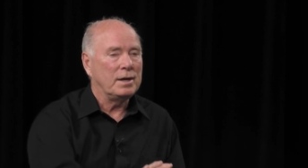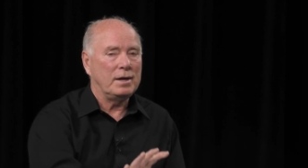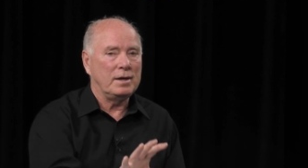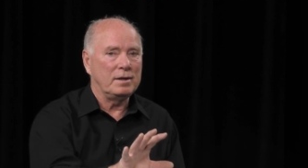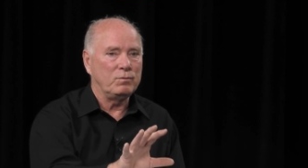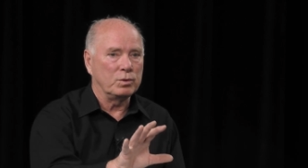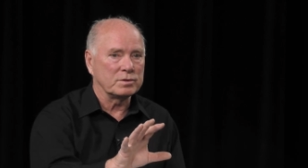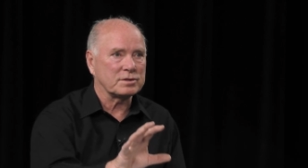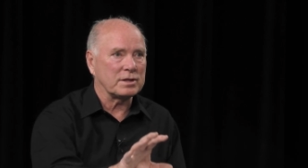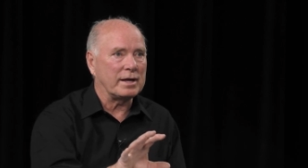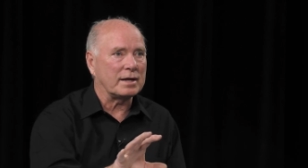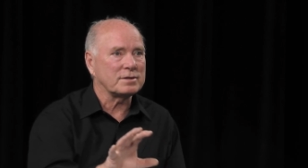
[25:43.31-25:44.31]
And we'll
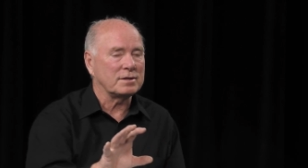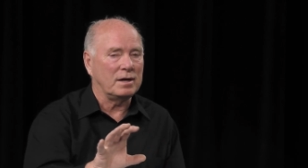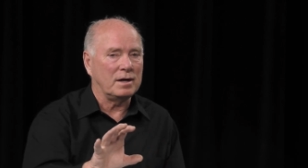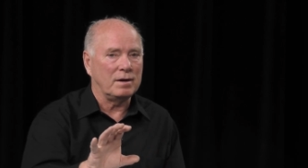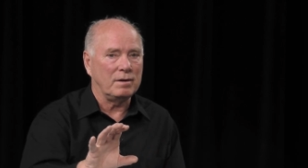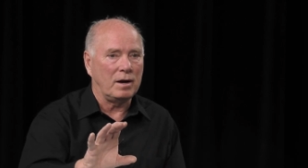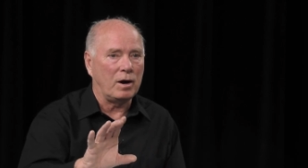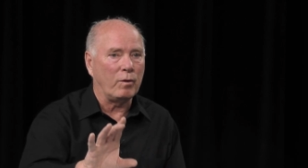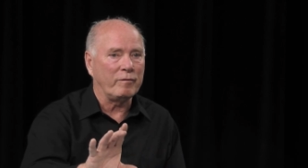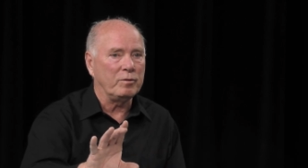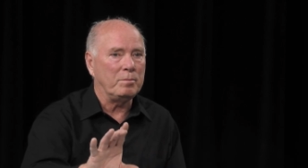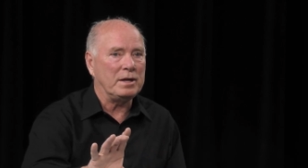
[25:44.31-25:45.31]
select uh,
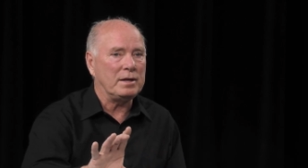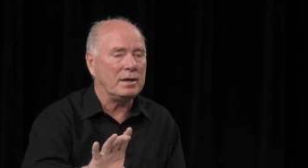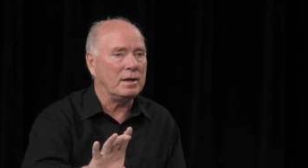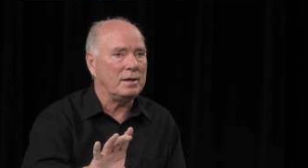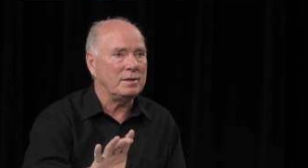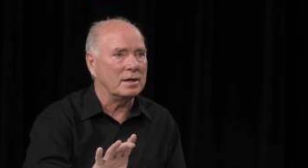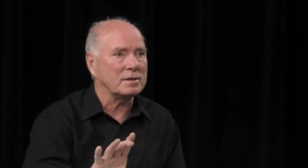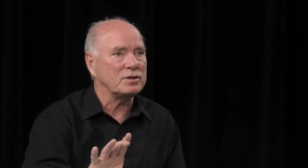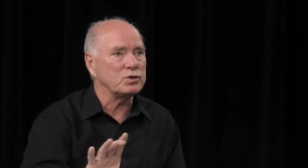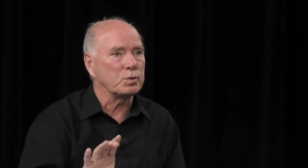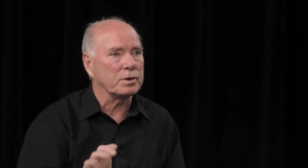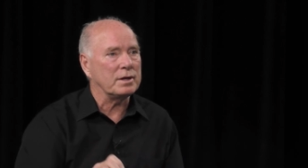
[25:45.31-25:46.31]
however many
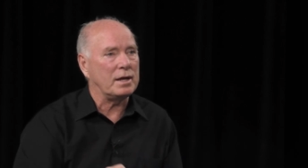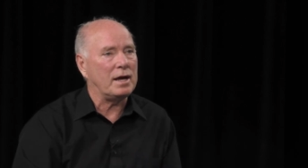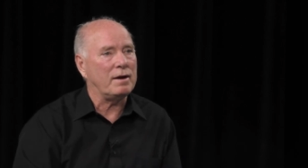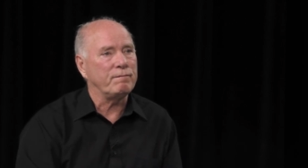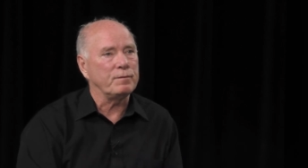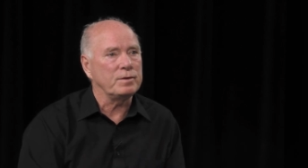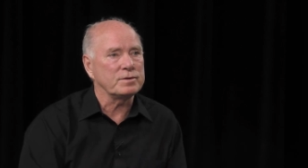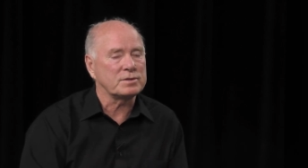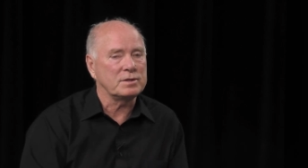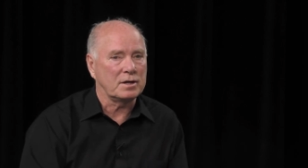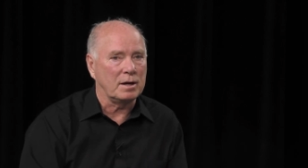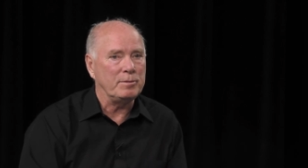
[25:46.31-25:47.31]
inductees we're going to have for
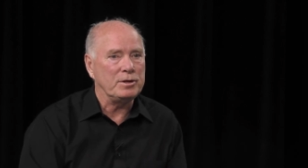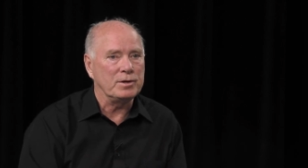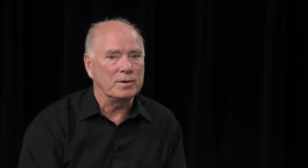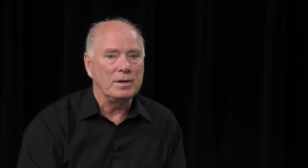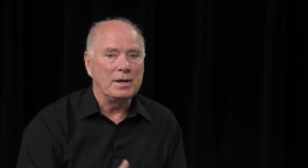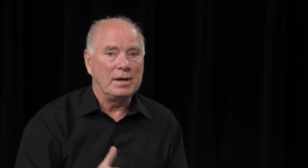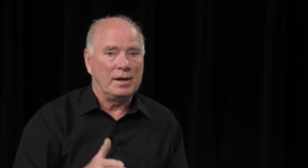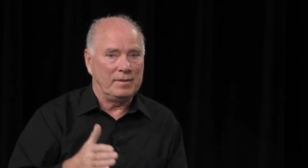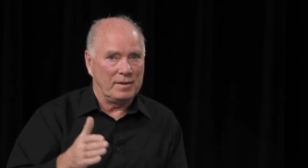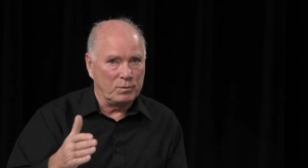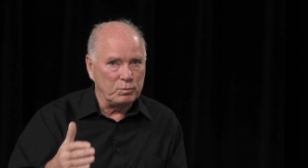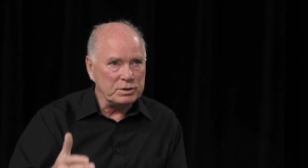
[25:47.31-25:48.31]
this coming year.
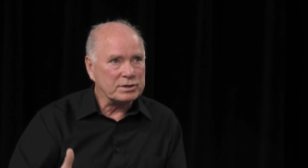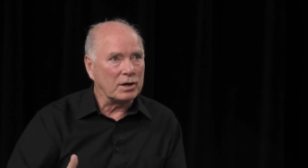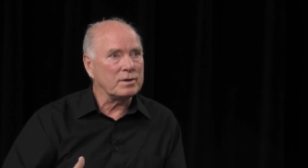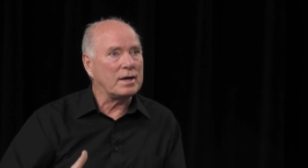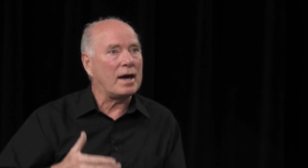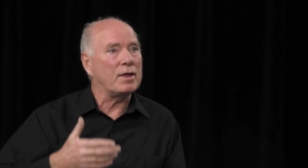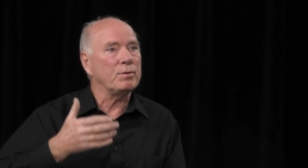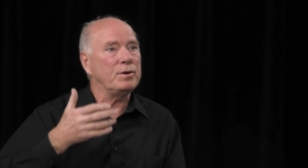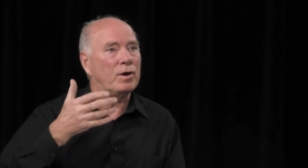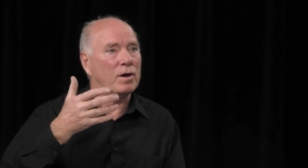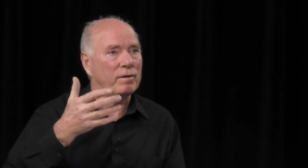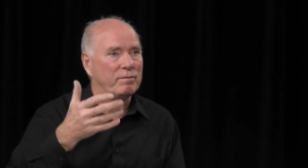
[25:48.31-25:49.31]
And then we start
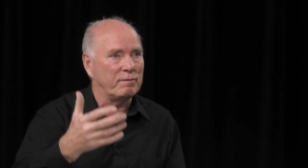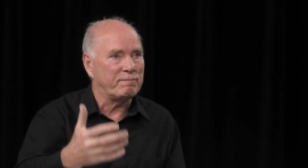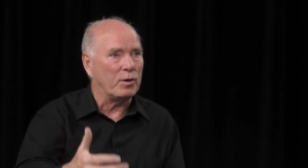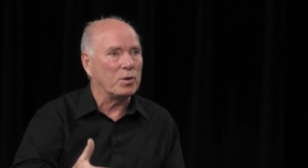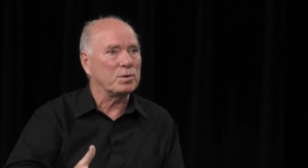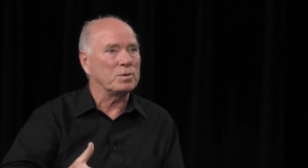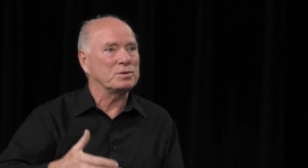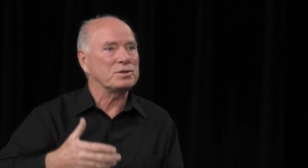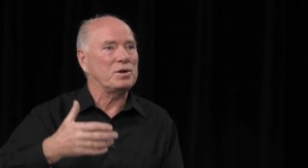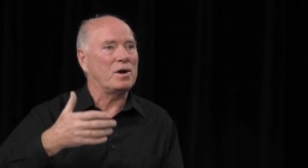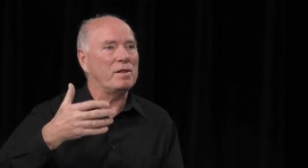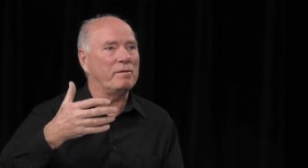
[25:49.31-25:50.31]
gathering all of the photos
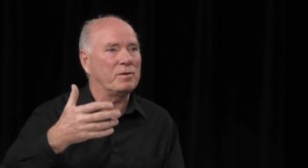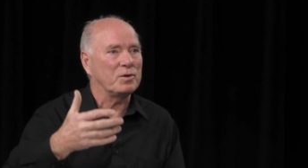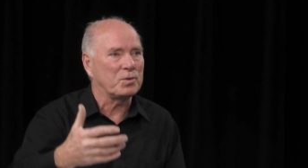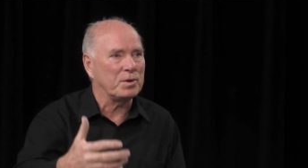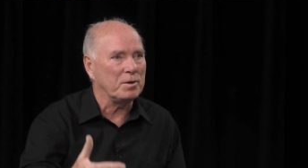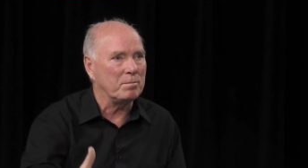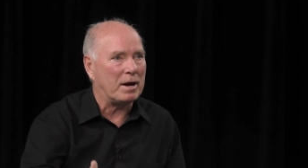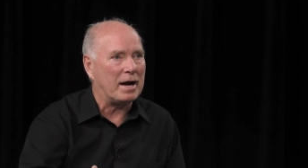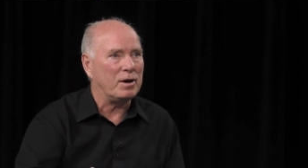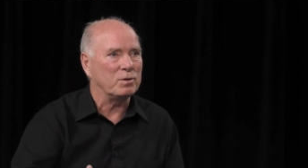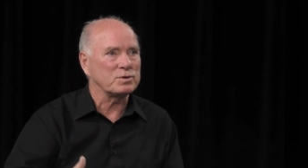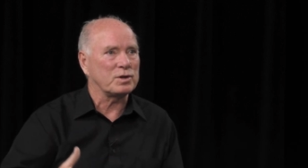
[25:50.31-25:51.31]
and all of the career
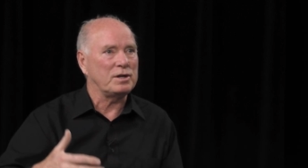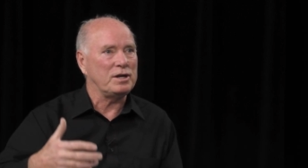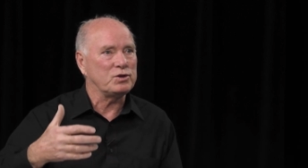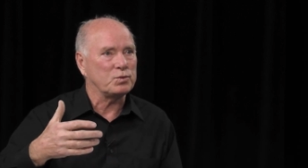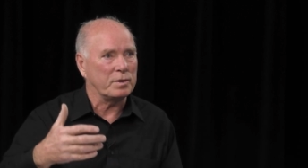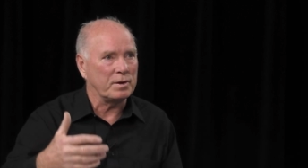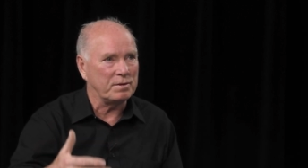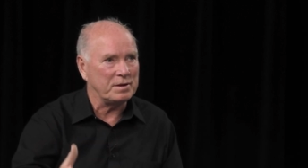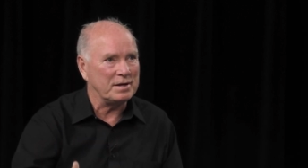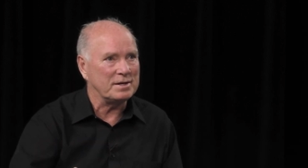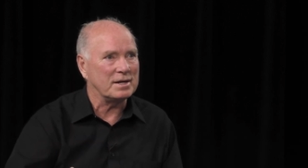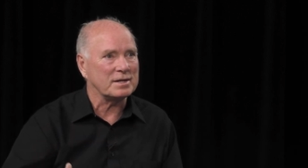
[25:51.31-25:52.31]
bios on each one of
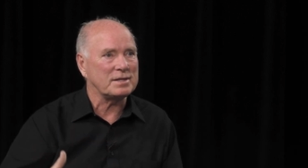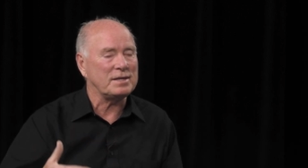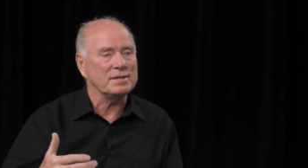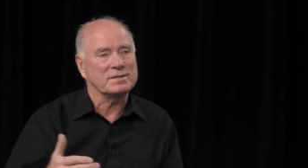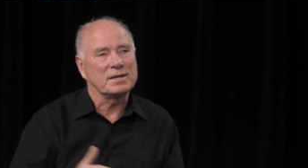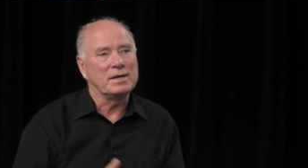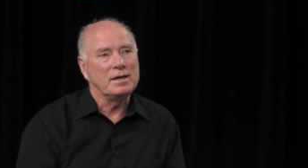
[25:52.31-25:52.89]
the inductees.